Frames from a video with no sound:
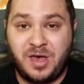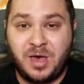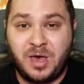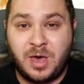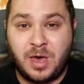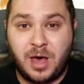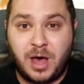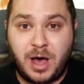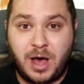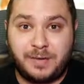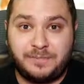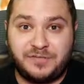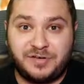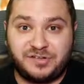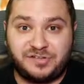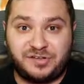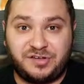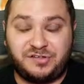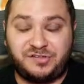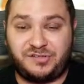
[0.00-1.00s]

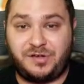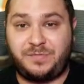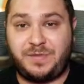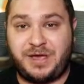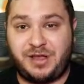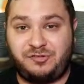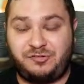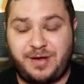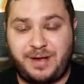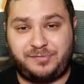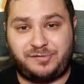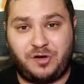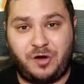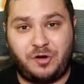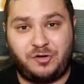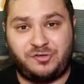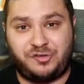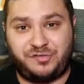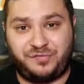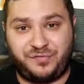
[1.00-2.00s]
Obviously, some hand traps are
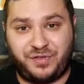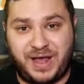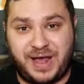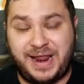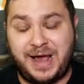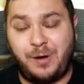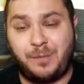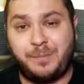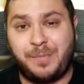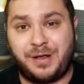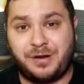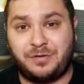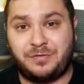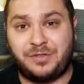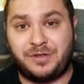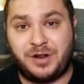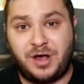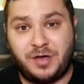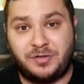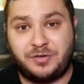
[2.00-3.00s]
just flat out better
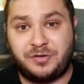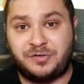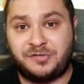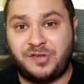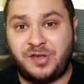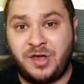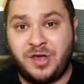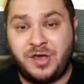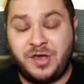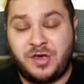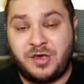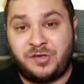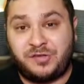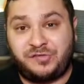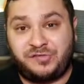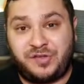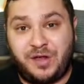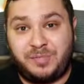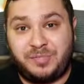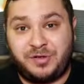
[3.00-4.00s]
than others.
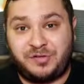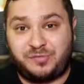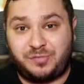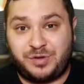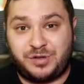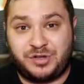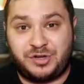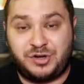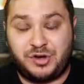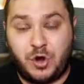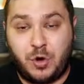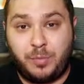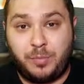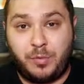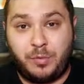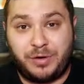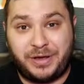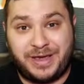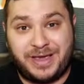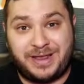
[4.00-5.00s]
Some there's really no
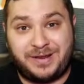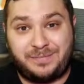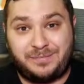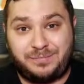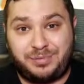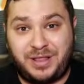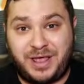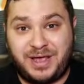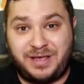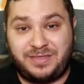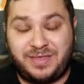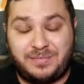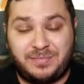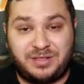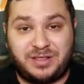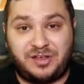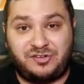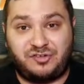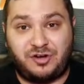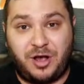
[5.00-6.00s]
point in playing them
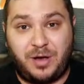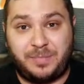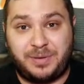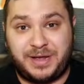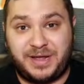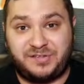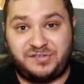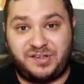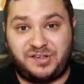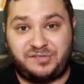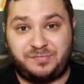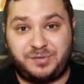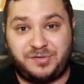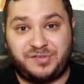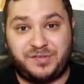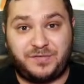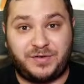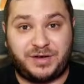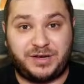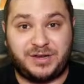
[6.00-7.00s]
unless you're up against a
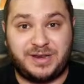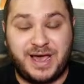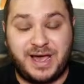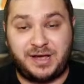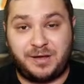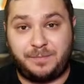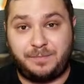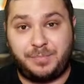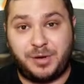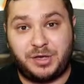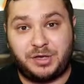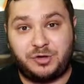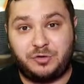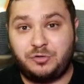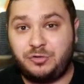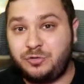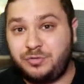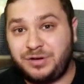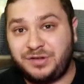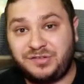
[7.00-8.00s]
specific deck, but you
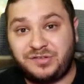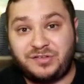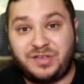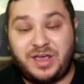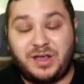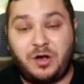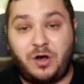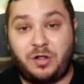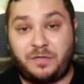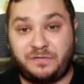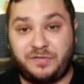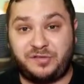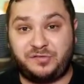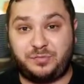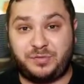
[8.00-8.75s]
do need to take all of this with a